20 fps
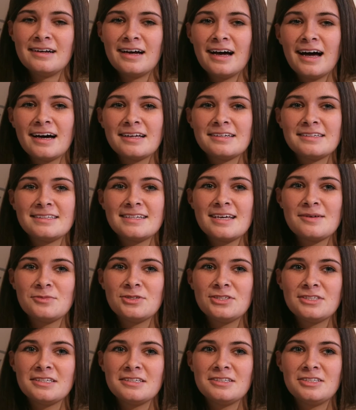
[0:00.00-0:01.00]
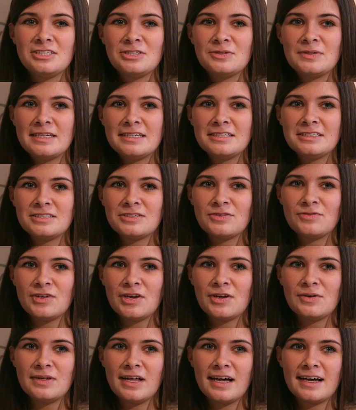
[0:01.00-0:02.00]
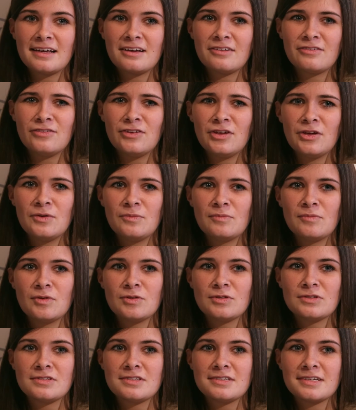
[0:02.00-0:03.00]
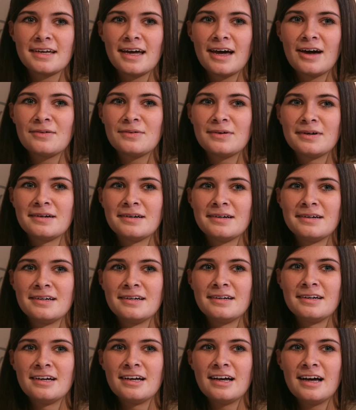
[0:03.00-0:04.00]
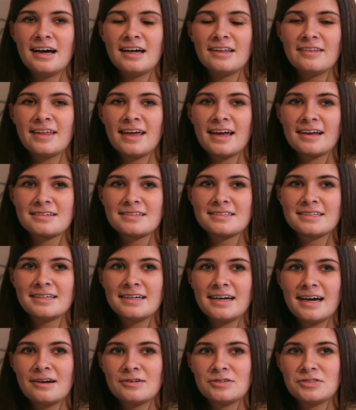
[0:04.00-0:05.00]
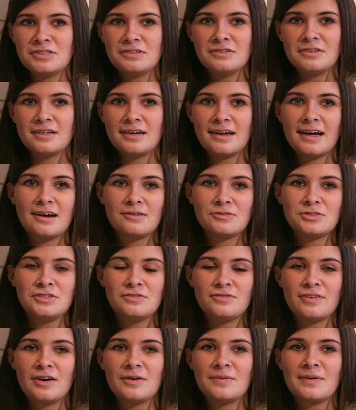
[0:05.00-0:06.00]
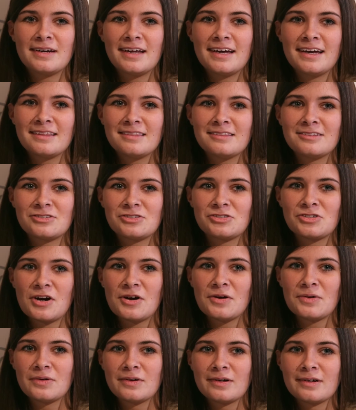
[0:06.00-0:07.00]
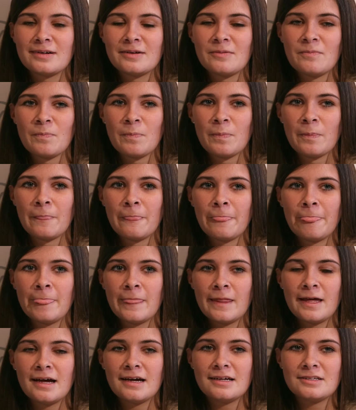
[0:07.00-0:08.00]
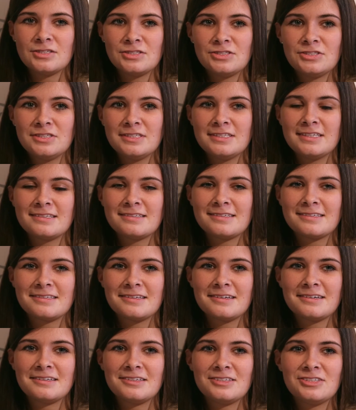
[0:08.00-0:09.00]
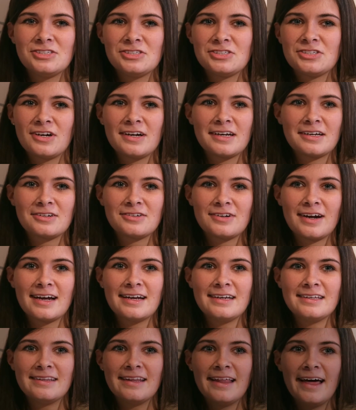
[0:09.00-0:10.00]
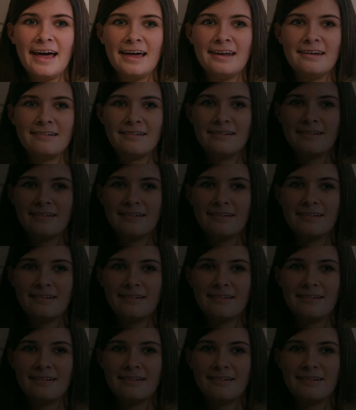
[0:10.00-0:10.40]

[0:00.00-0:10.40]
And she did do an interview like a few months ago, and they asked her how she felt when I had the stroke, and she started crying then.